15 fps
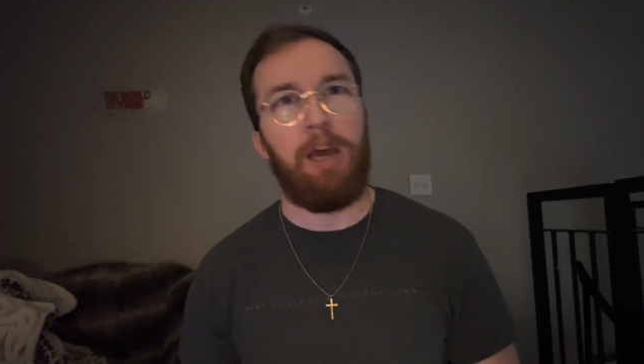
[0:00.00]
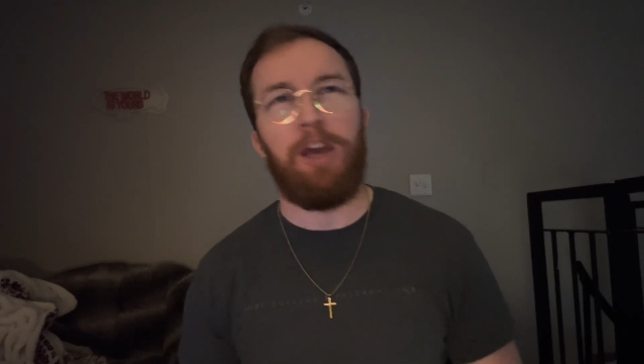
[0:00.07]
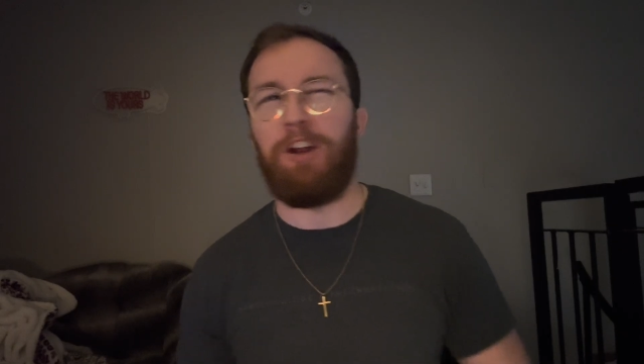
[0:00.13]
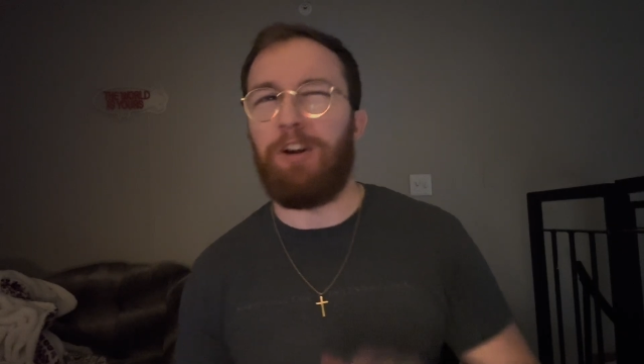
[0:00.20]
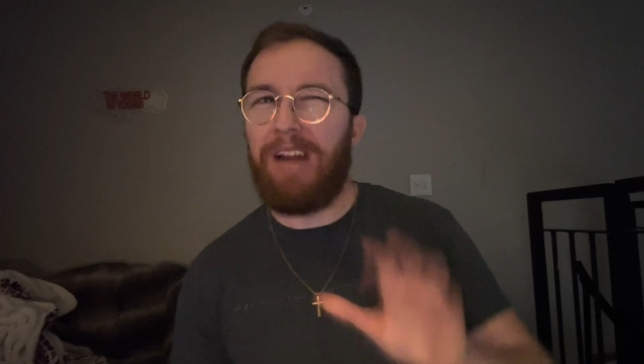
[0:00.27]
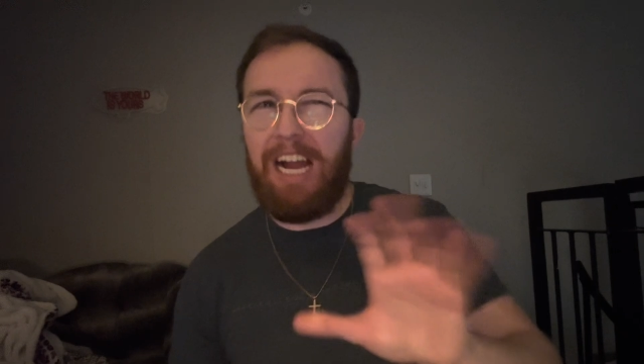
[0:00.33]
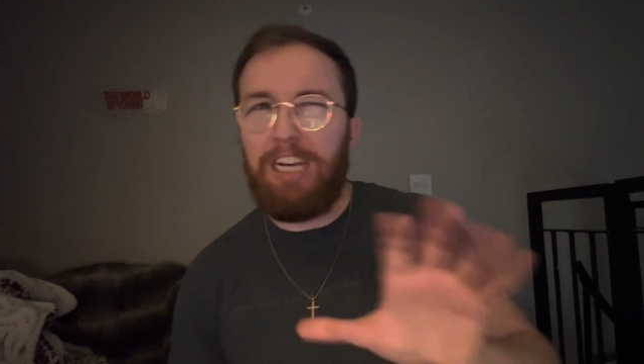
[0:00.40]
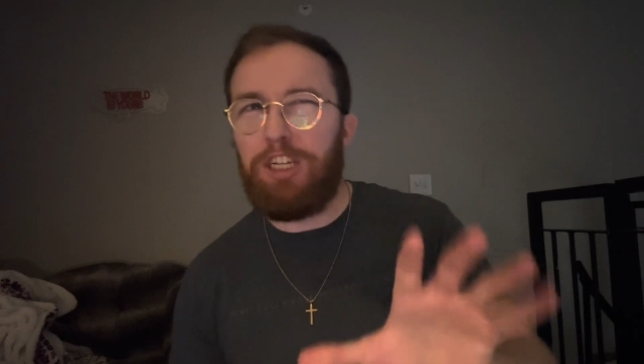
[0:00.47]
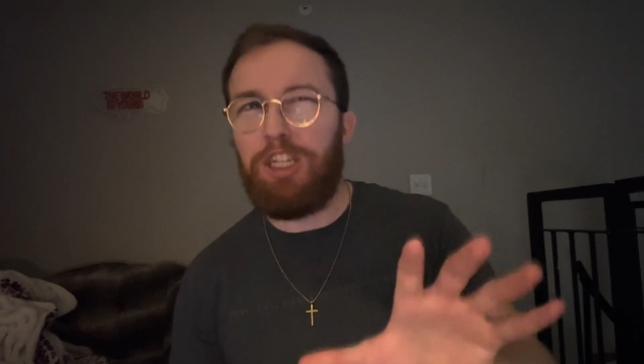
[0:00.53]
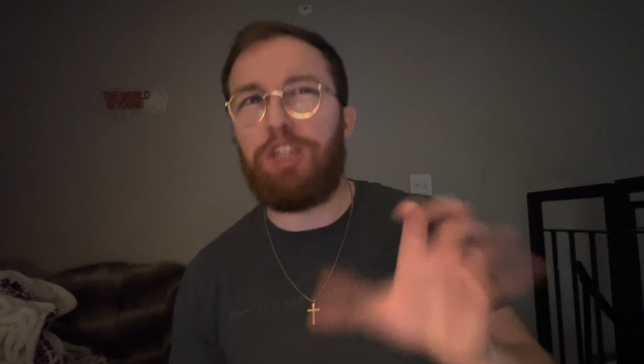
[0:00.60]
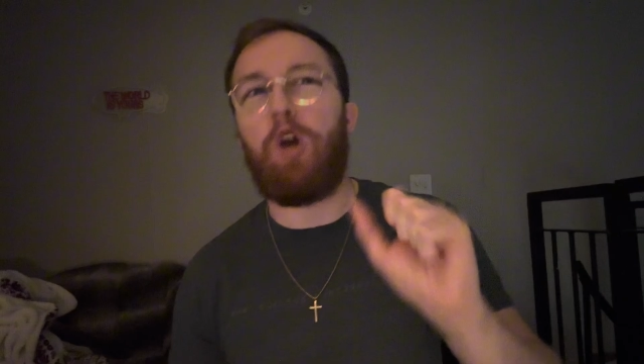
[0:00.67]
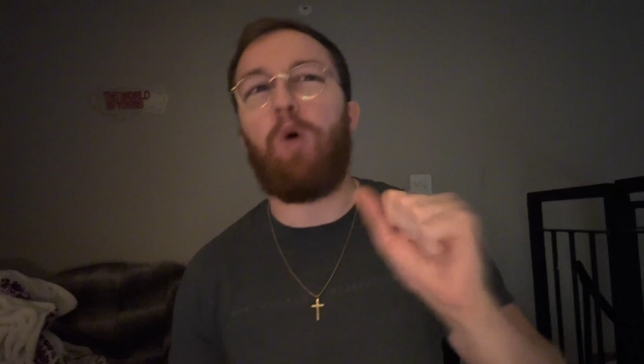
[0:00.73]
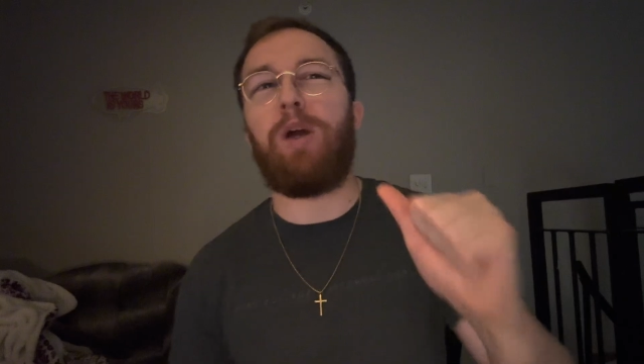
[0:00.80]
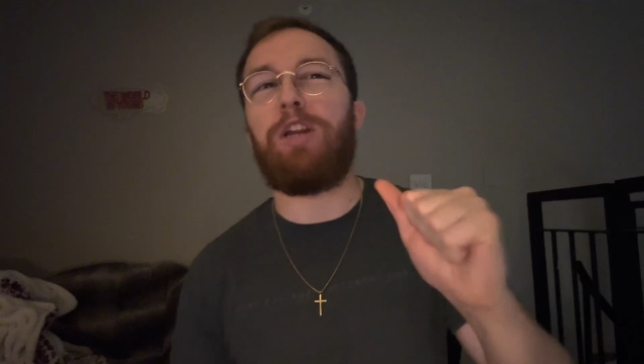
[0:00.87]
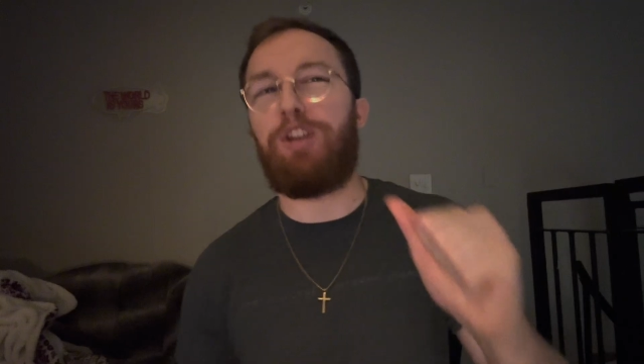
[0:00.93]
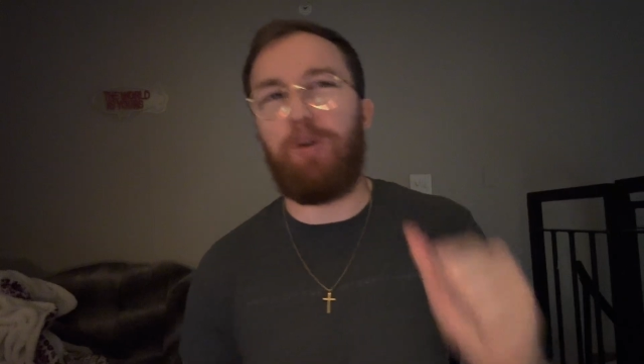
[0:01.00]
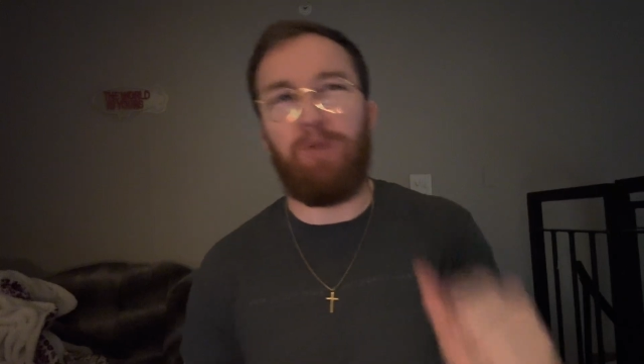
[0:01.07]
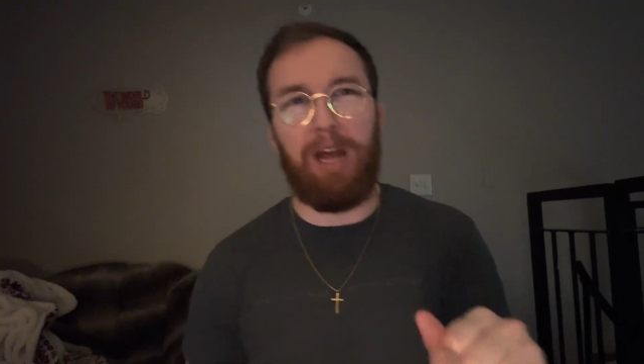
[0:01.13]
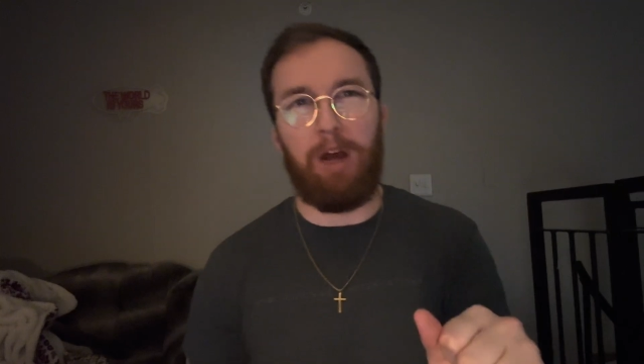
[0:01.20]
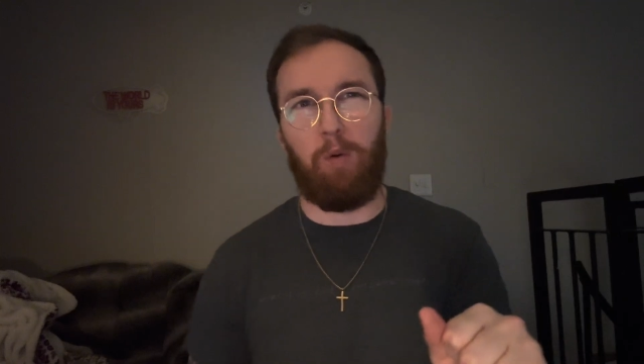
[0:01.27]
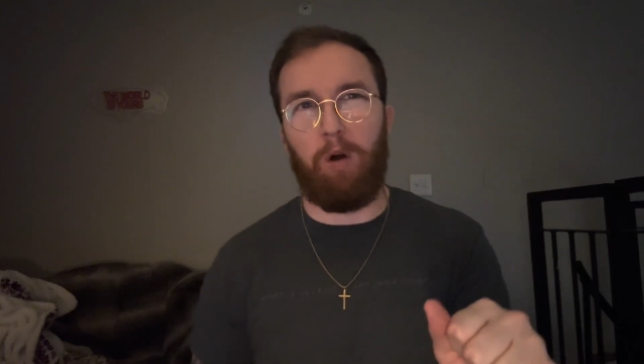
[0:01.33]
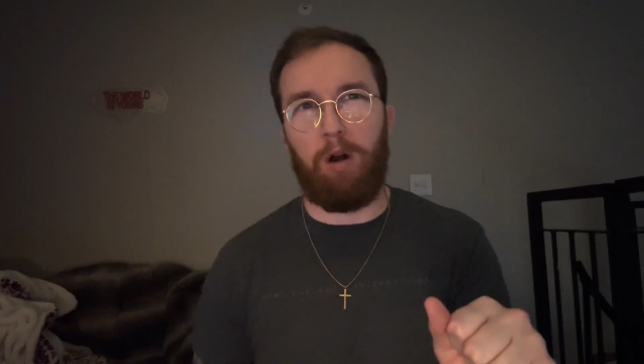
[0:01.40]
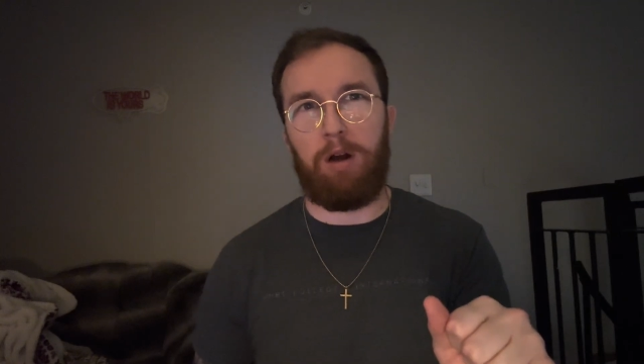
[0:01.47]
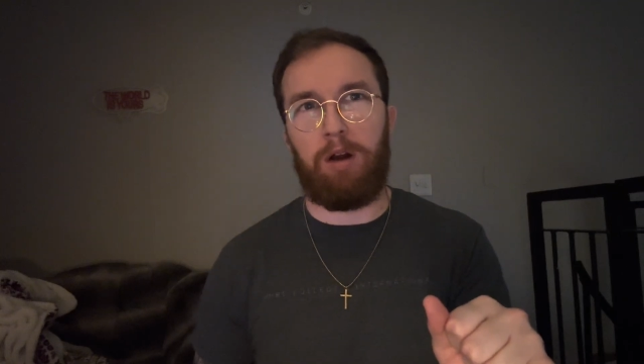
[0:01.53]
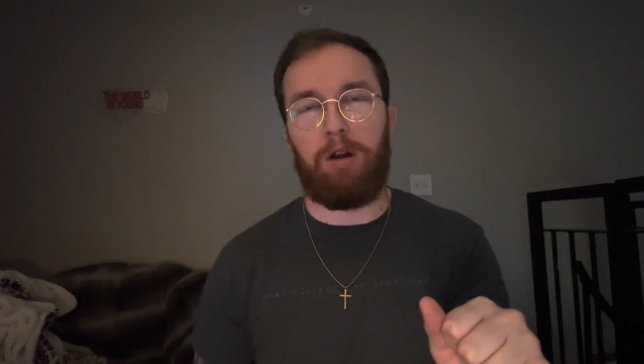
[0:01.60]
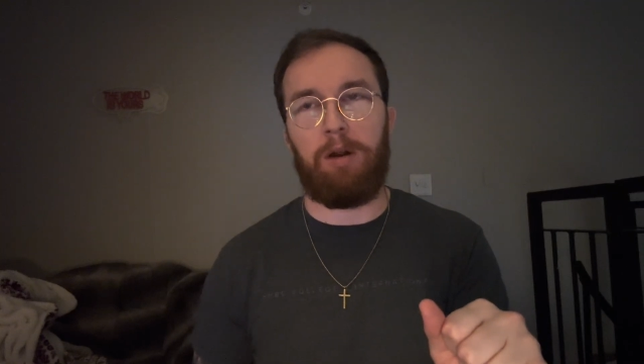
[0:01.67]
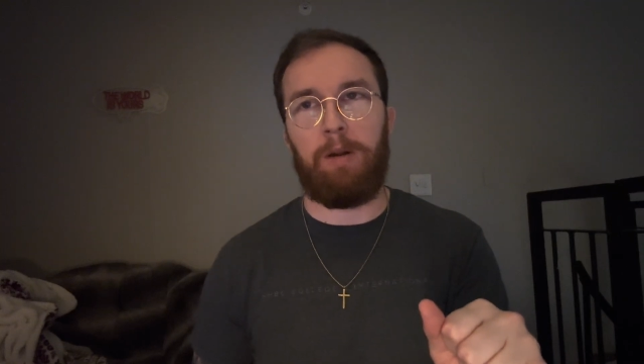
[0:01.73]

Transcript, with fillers: you're not just going to network,